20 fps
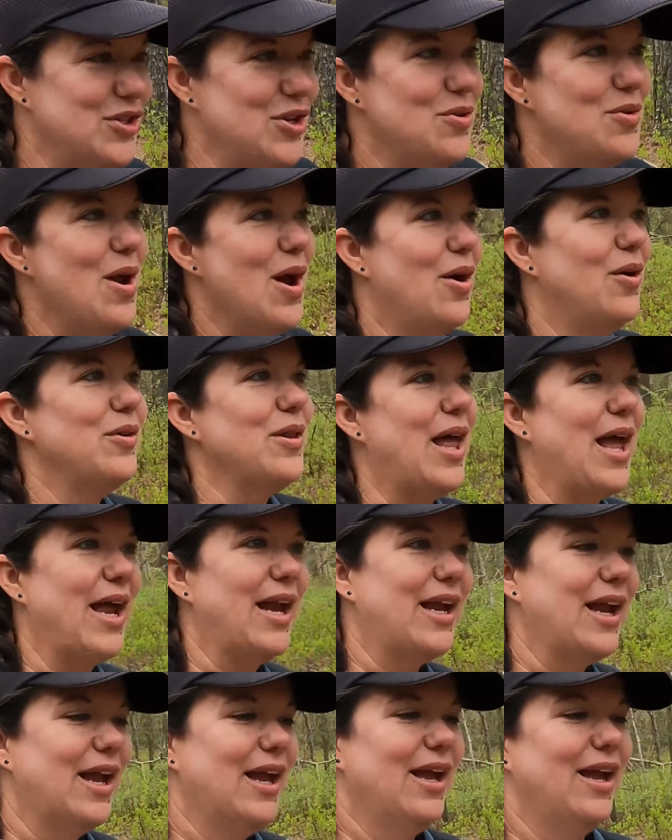You know,
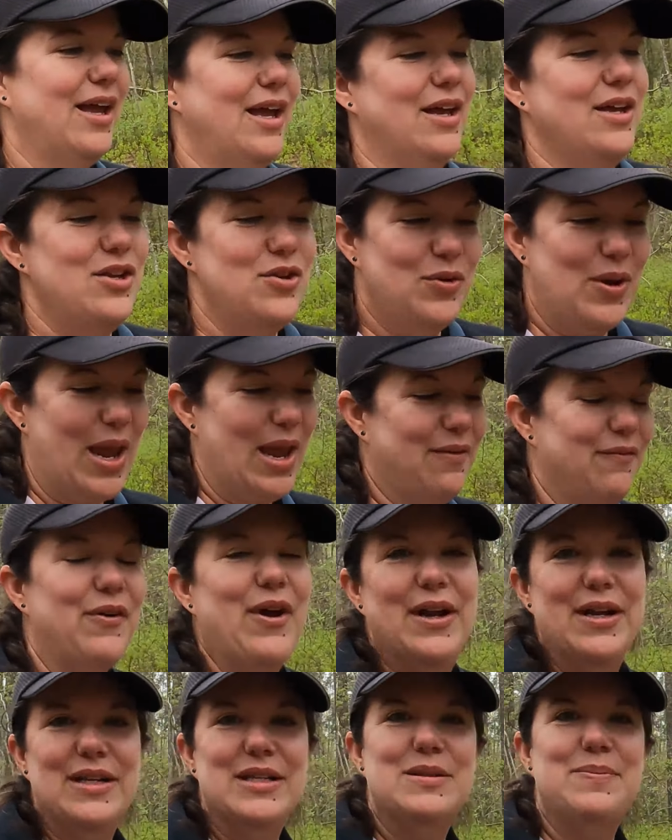like, you can't
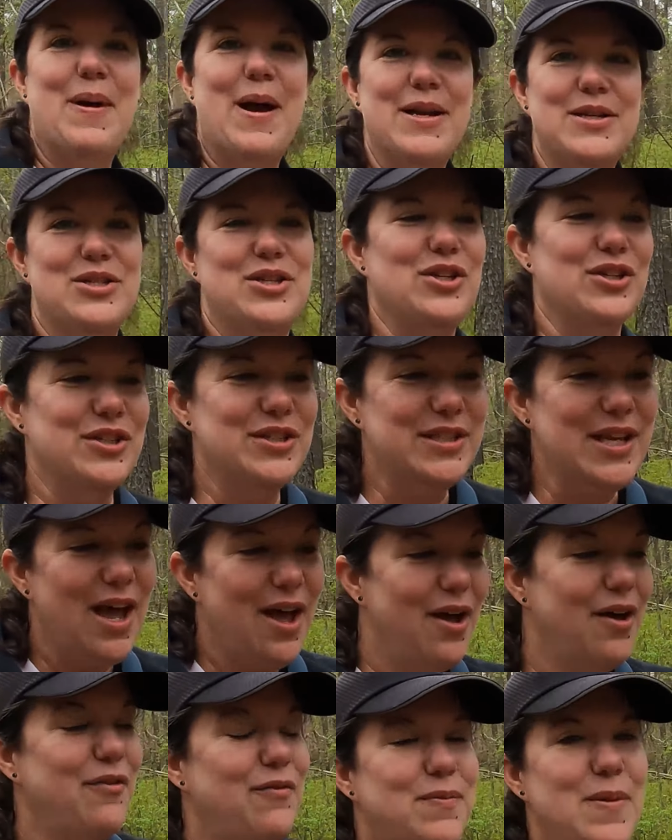find a spot to
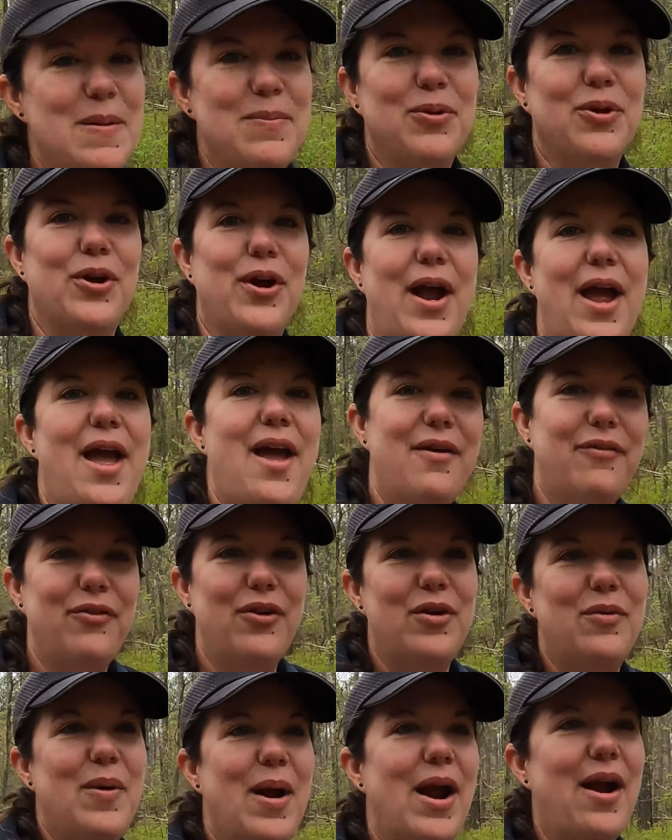yourself. People are
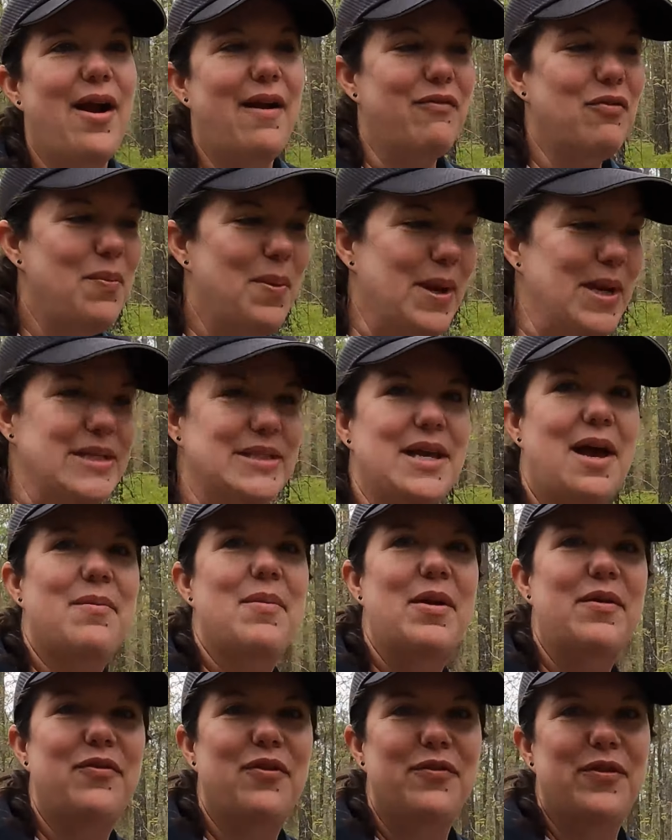everywhere. Everybody's
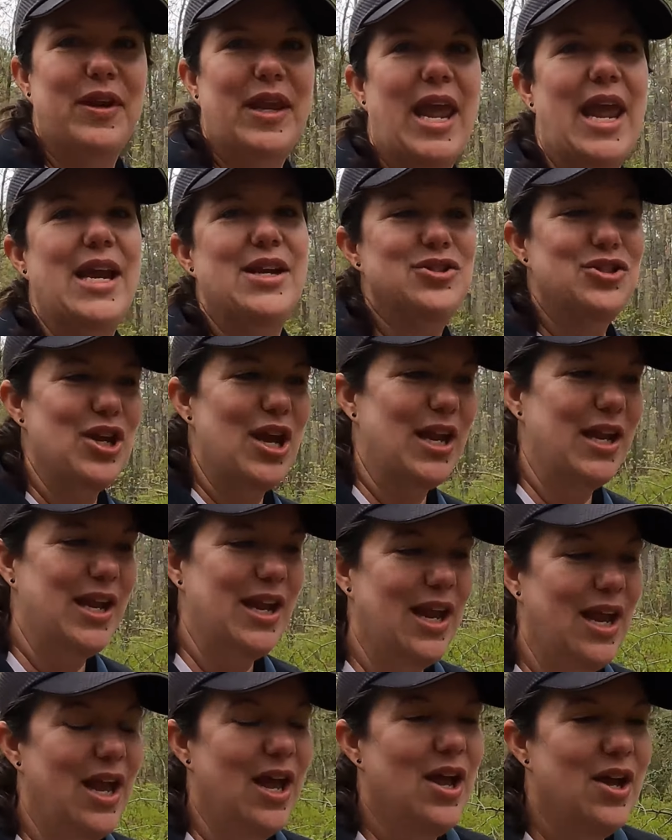coming for vacation.
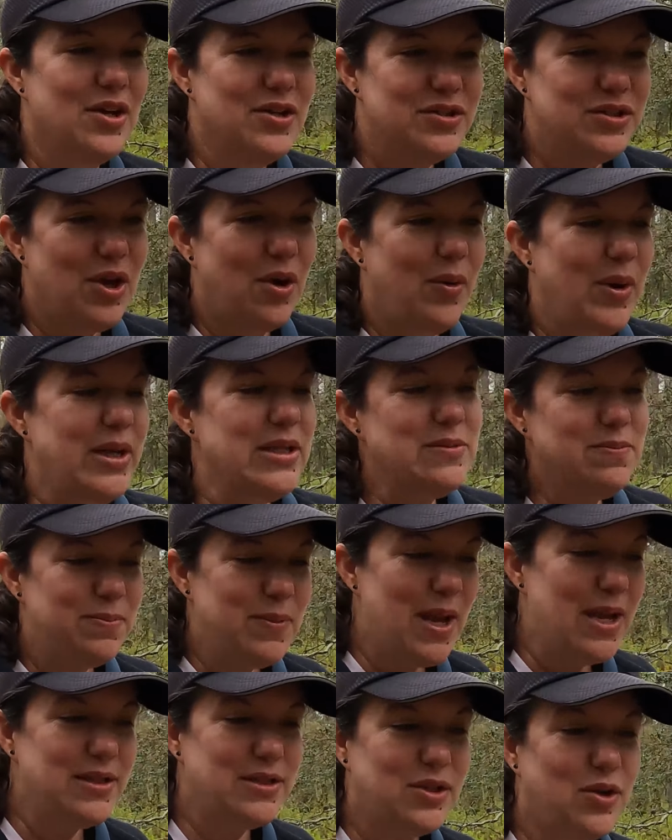So
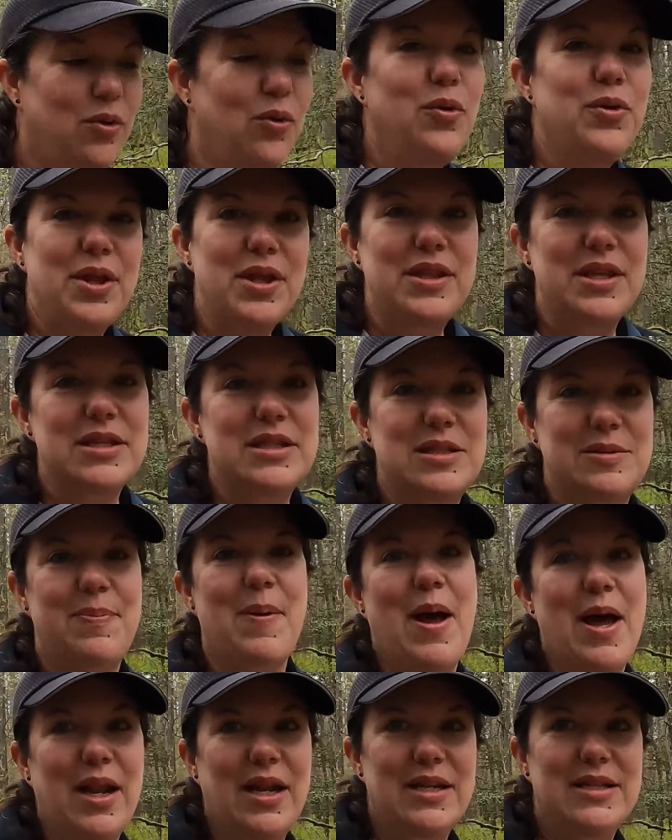it's cool that this
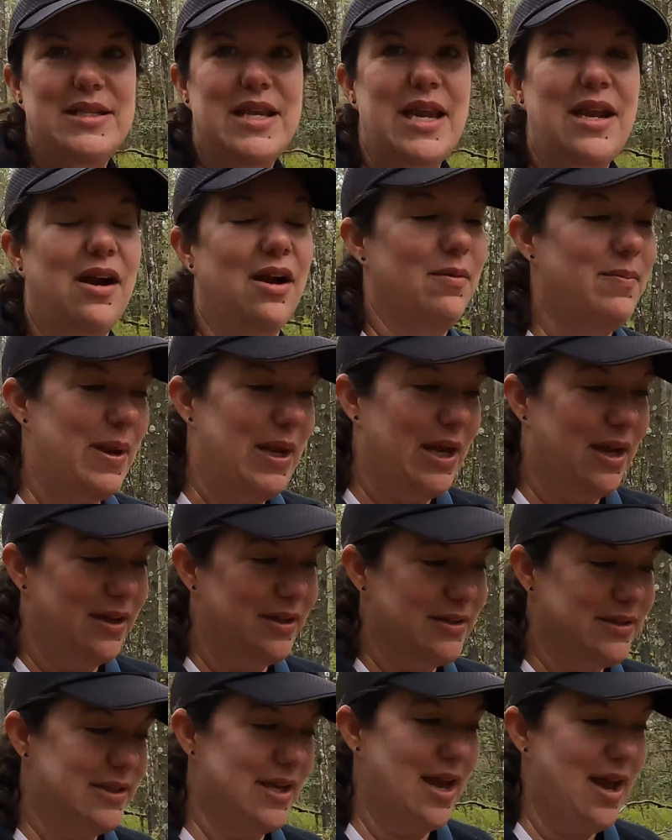spot is here,
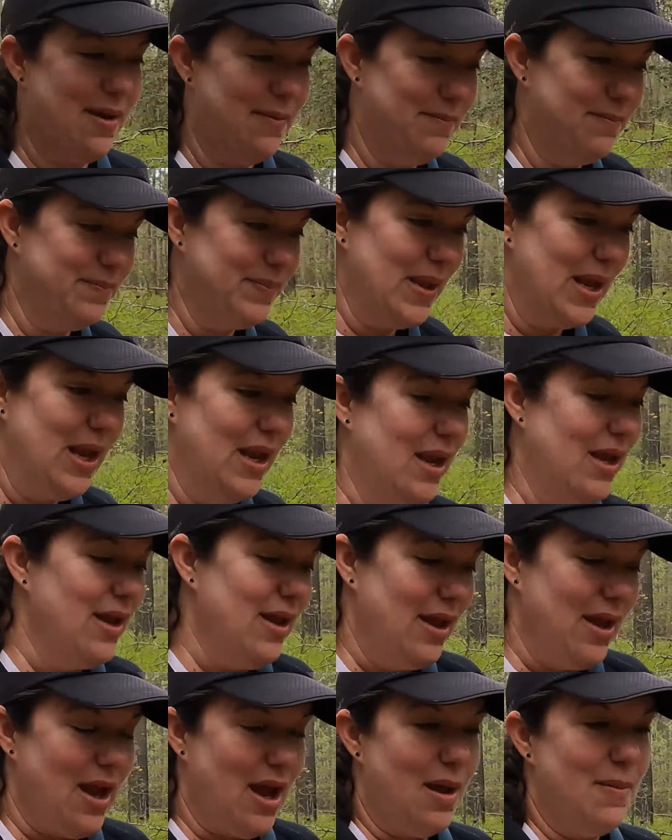because
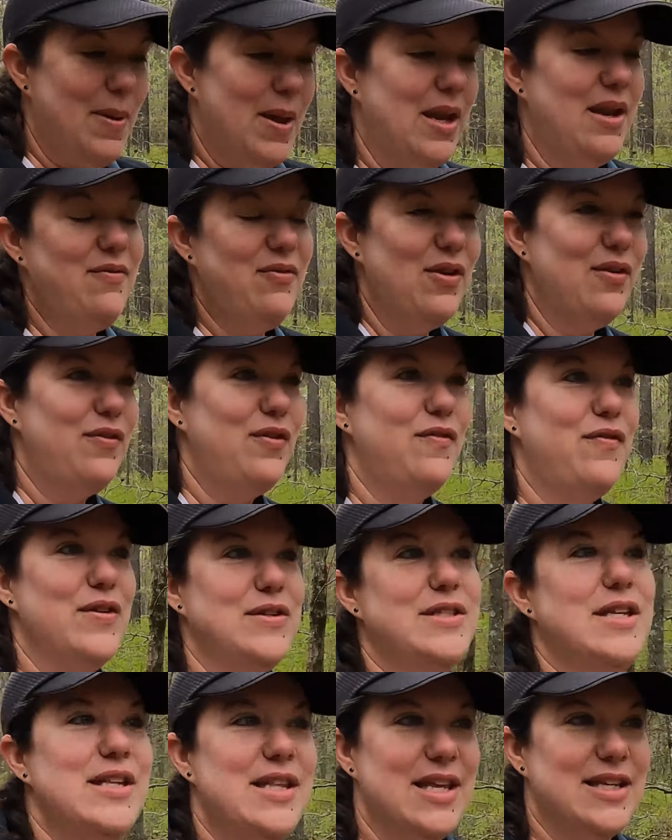I bet even if you
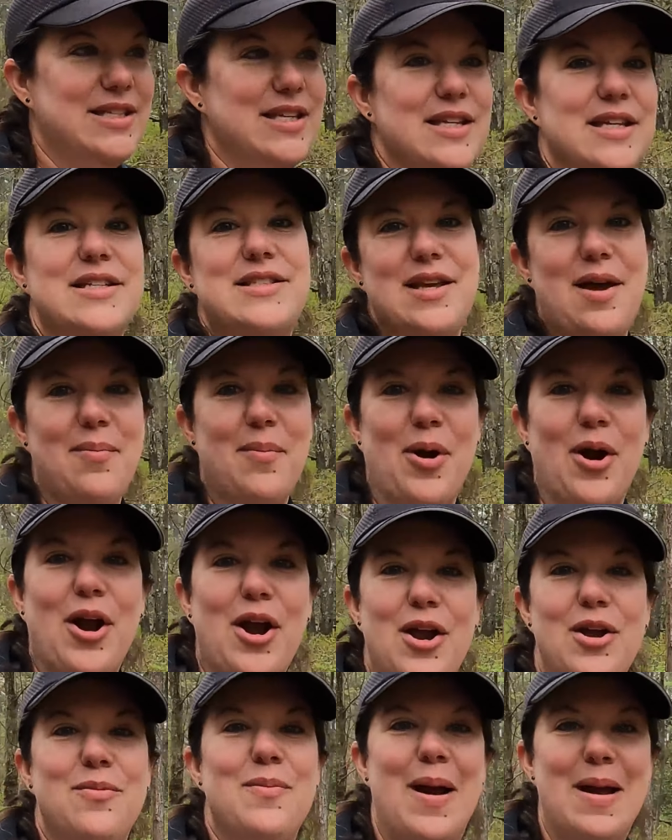visit this in the summer,
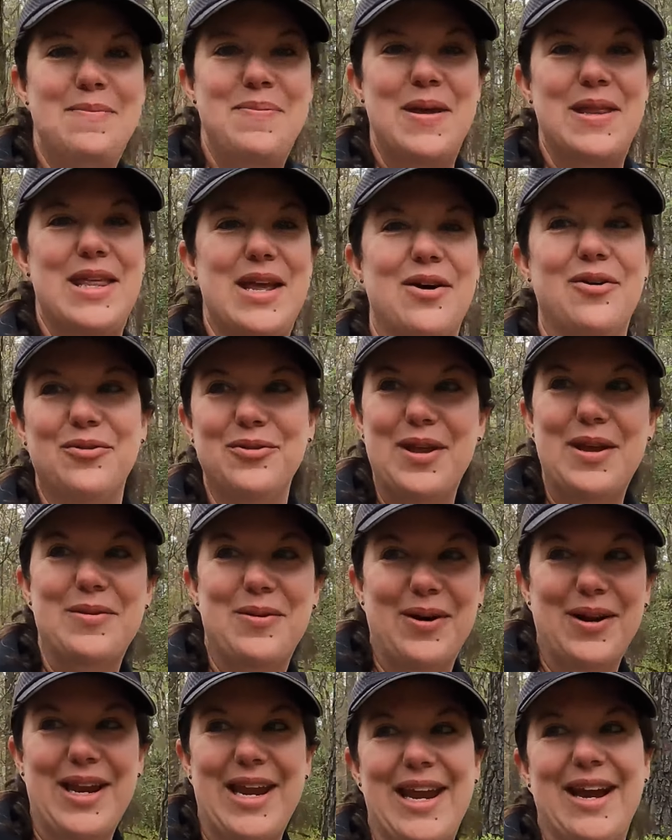you might be the only
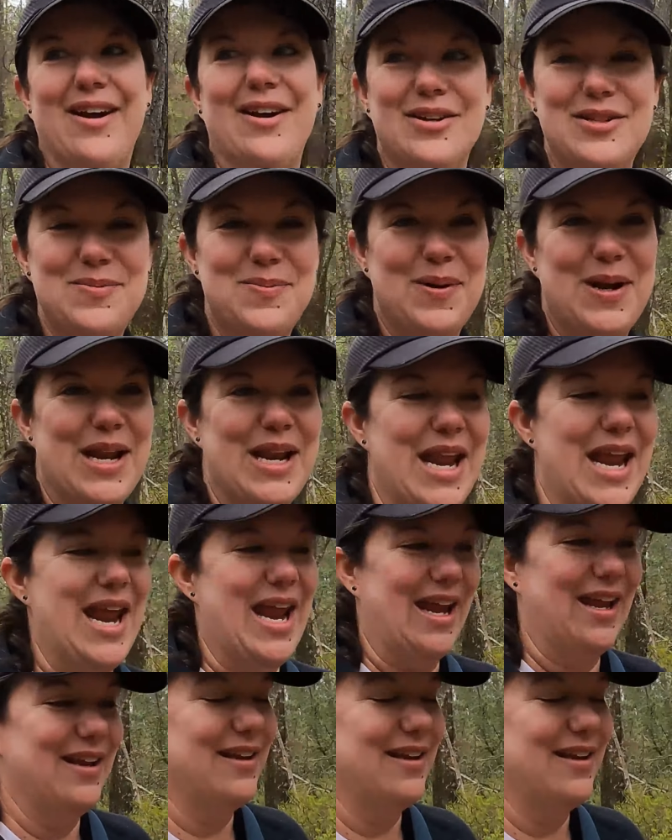one here. It's pretty neat.